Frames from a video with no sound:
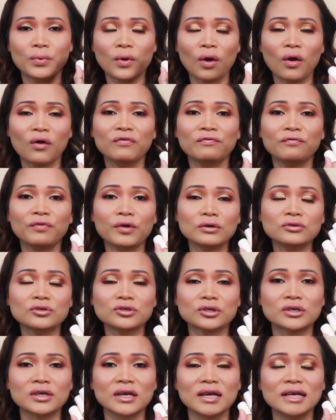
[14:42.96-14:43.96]
Pro
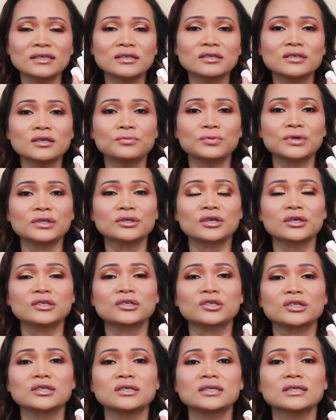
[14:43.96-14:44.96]
Filt'r Instant
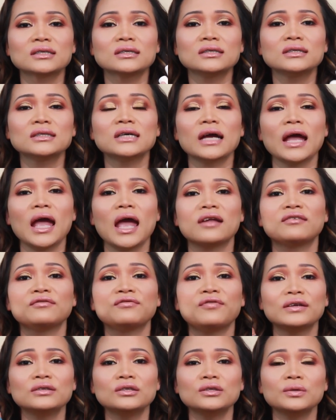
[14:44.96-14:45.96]
Retouch Concealer
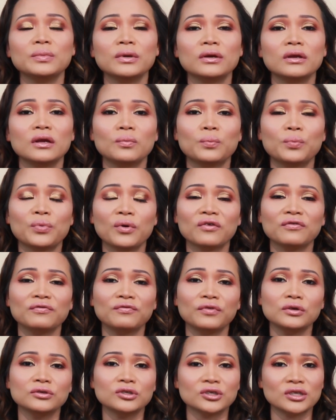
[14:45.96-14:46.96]
and Fenty Beauty Pro
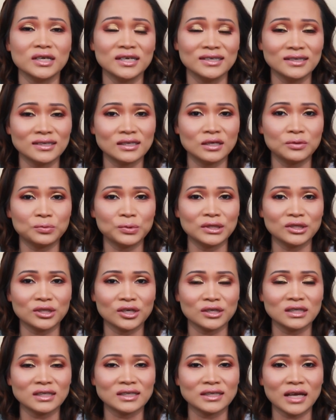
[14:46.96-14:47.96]
Filt'r Instant
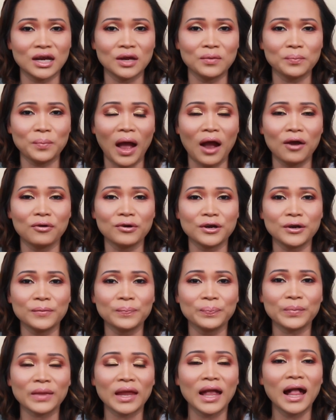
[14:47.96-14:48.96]
Retouch Setting Powder.
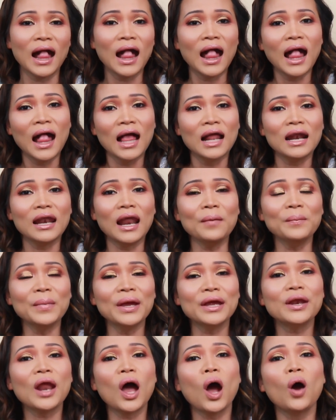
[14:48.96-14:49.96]
Let
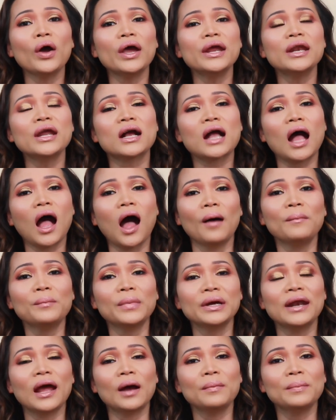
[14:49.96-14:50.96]
me know in the
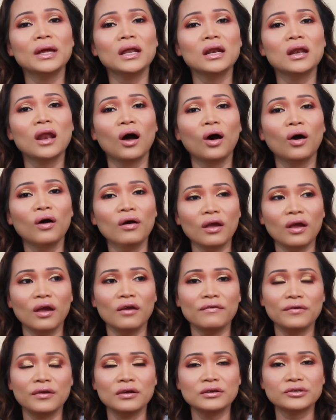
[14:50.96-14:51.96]
comment down below
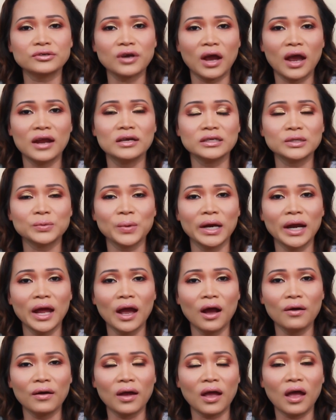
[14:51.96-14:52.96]
if you try this one
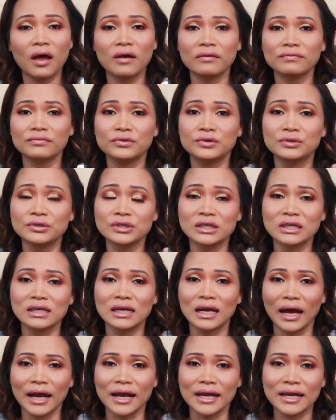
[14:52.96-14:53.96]
out. Do you
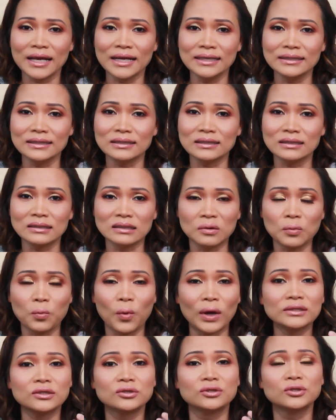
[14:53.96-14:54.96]
like it?
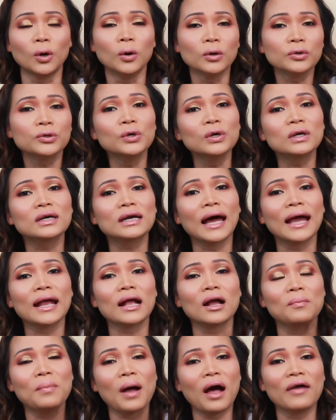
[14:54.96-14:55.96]
What don't you
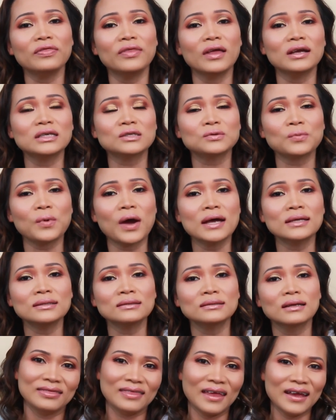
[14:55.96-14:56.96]
like about this one?
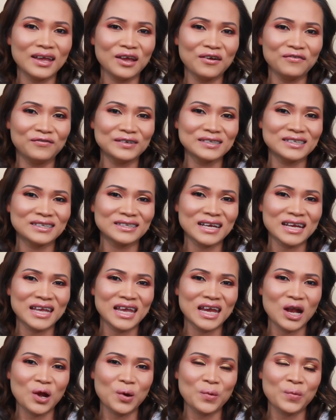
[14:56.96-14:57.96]
Thank you for
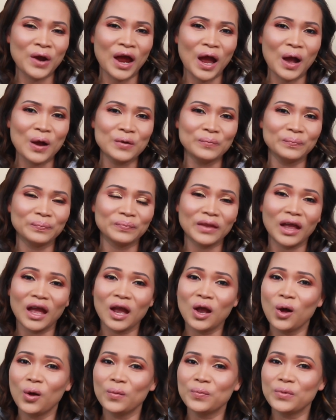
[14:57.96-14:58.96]
sticking around.
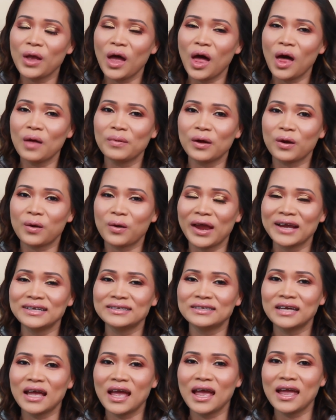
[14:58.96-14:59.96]
I hope you have a
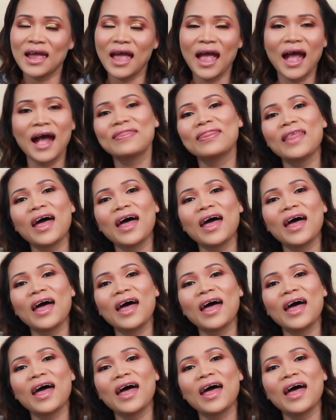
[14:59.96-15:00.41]
great day and